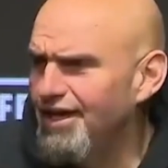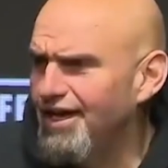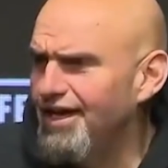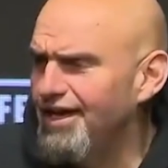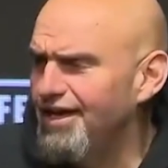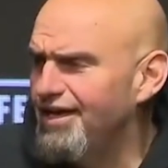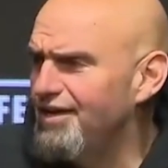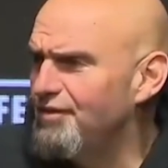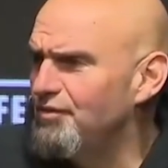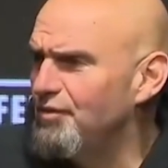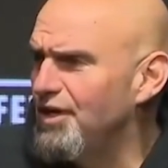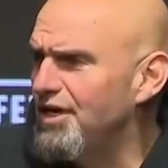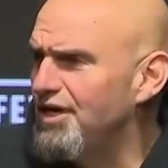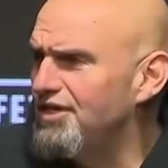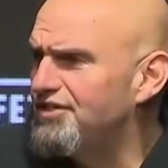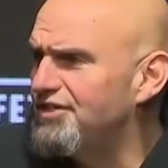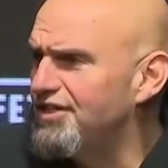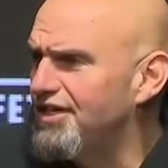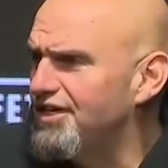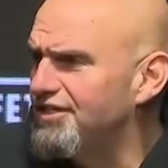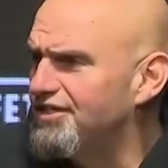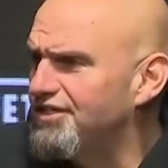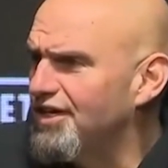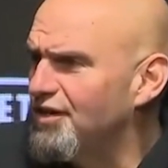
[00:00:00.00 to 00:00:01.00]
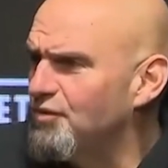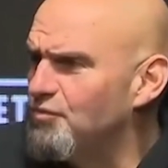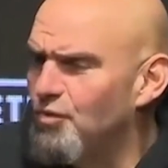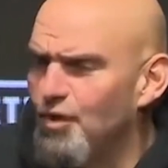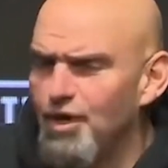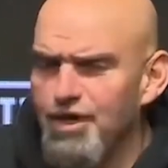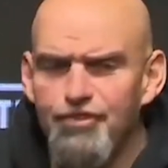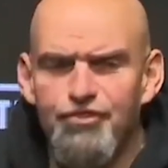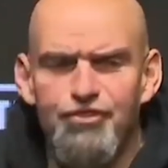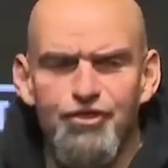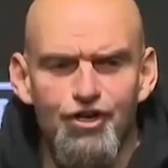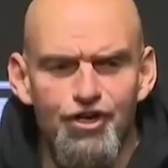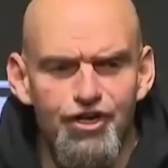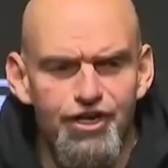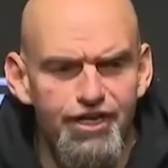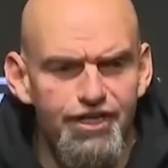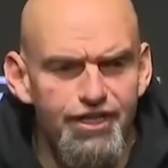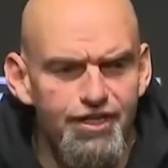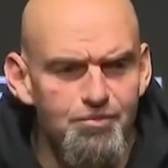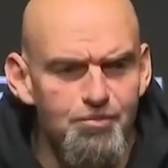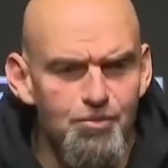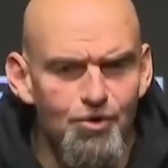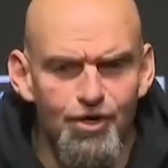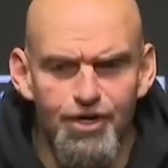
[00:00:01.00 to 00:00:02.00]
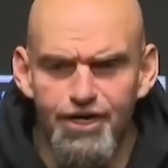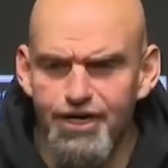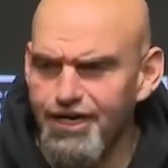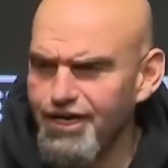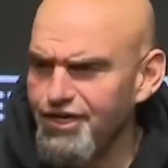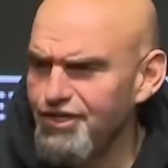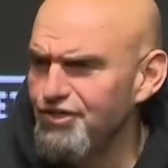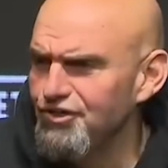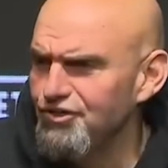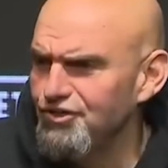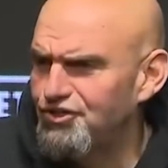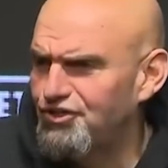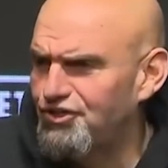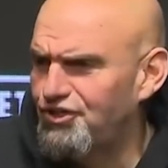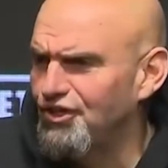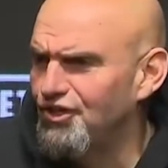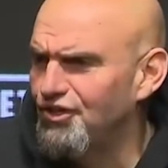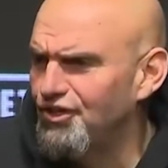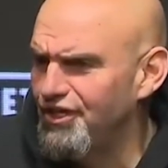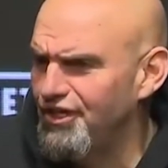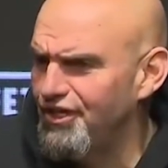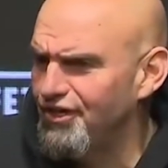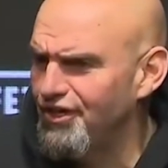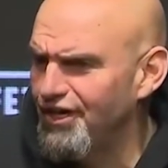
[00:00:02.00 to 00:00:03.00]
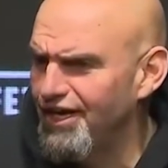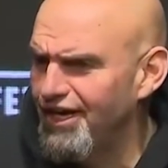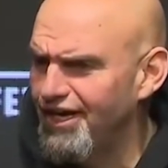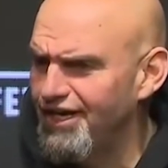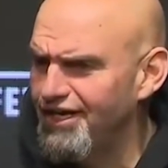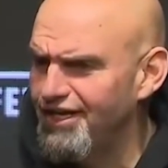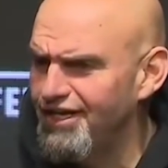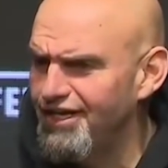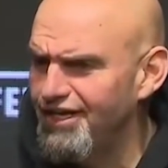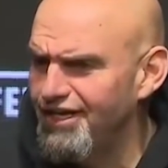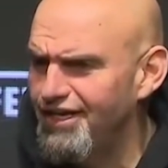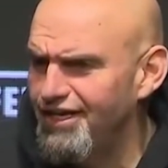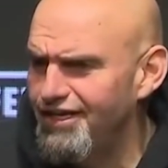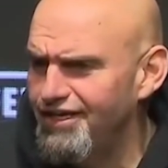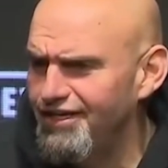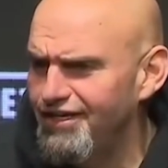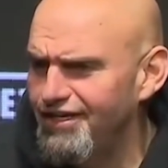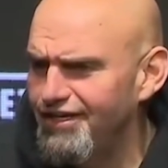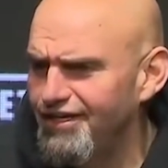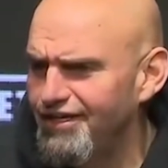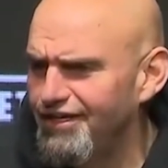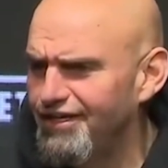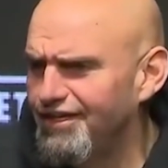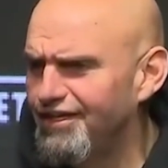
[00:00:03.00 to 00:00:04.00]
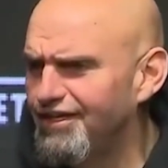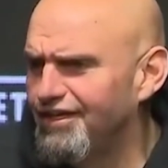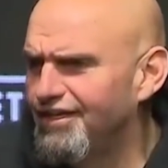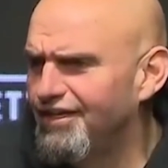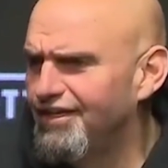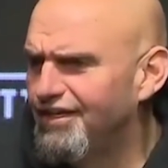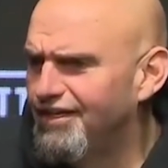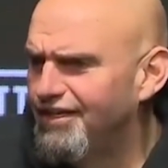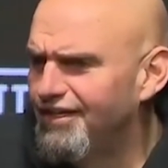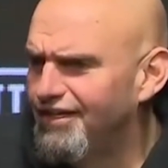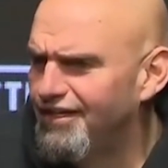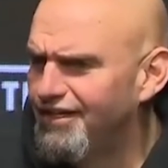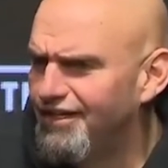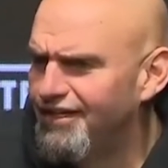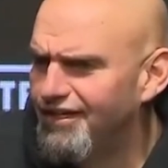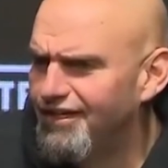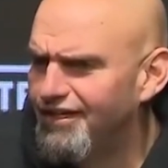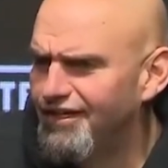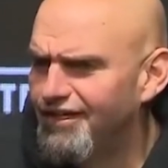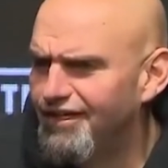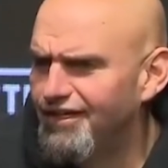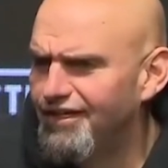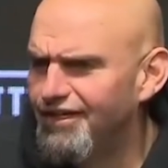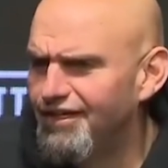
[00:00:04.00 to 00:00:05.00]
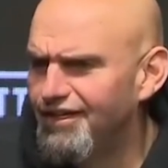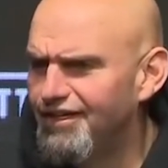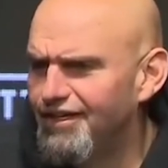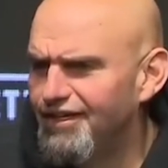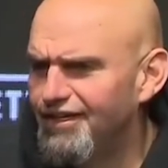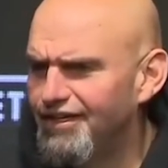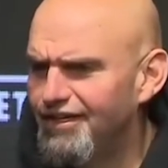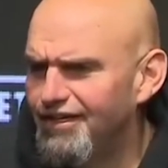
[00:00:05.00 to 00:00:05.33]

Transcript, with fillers: have said it wasn't caused by a stroke and that he's currently being monitored for a seizure.